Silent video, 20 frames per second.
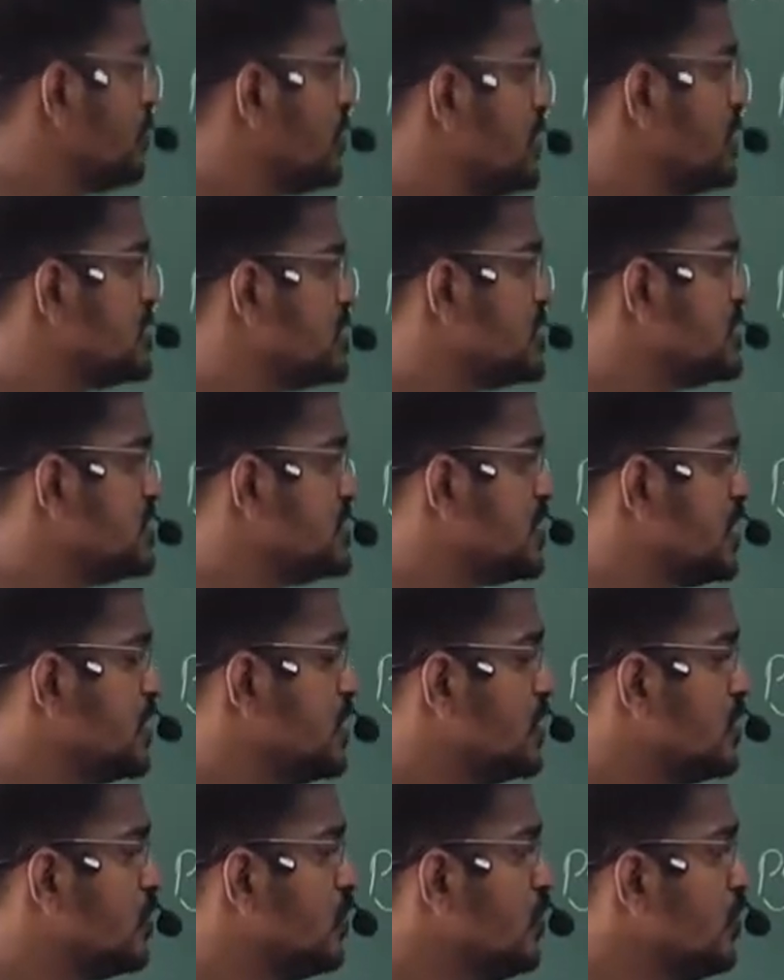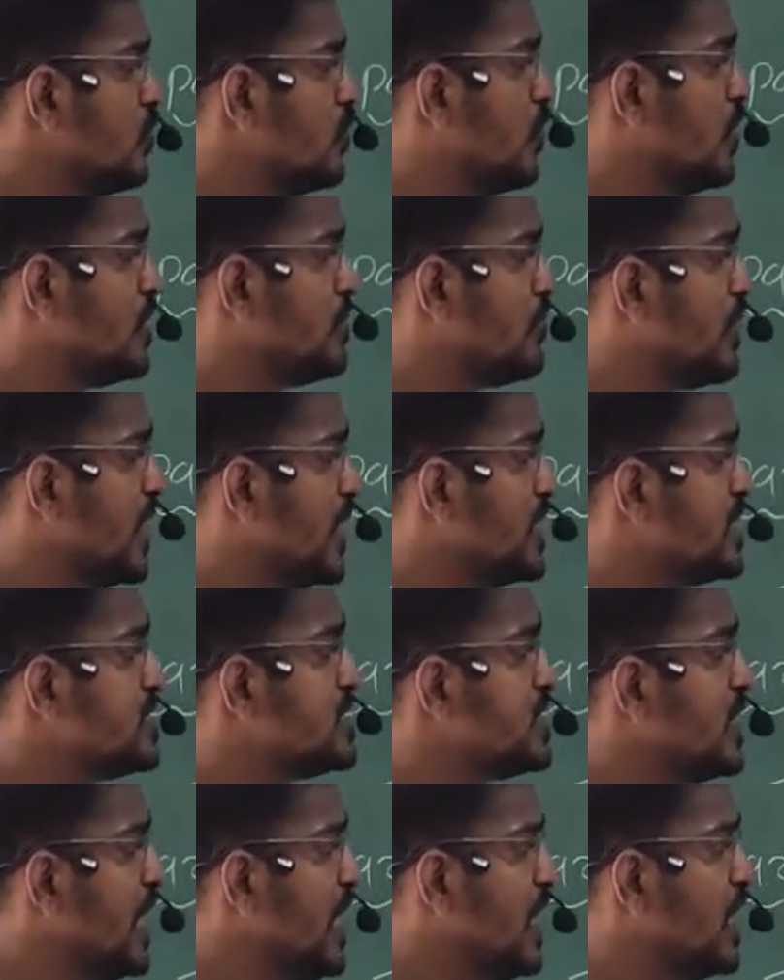plus Z2 1
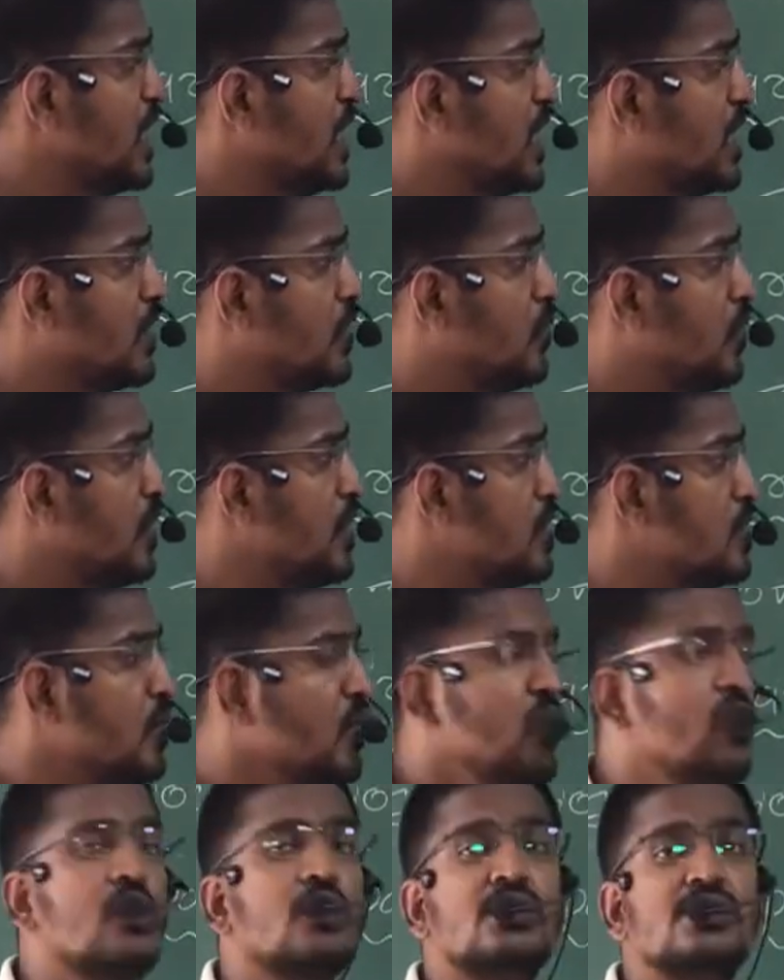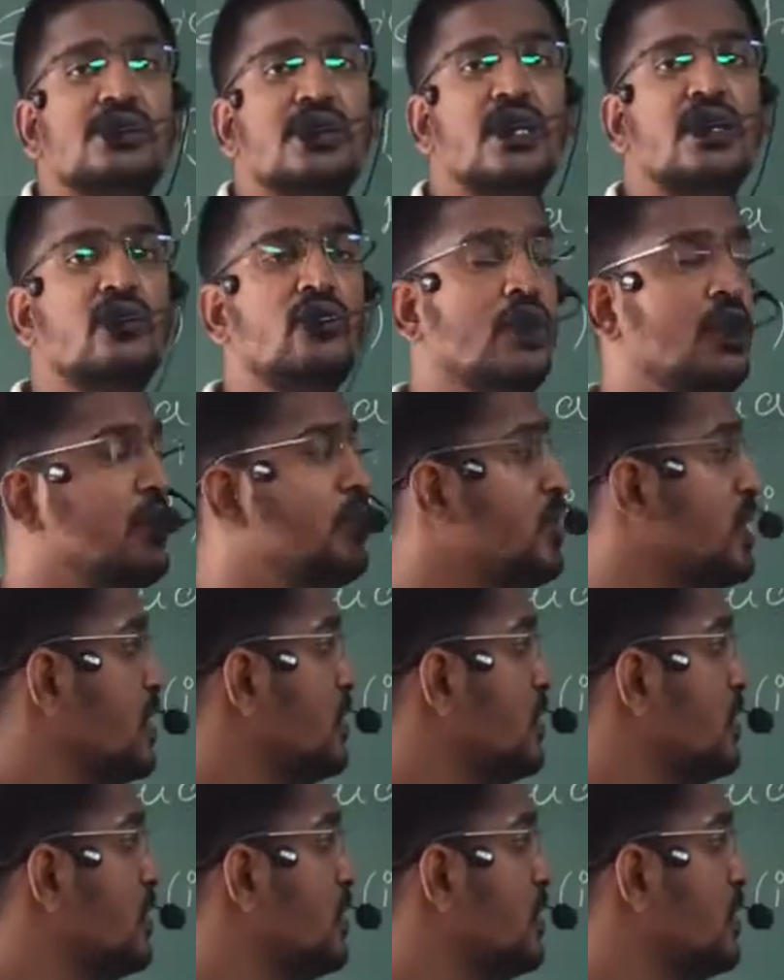minus t equal to Z will be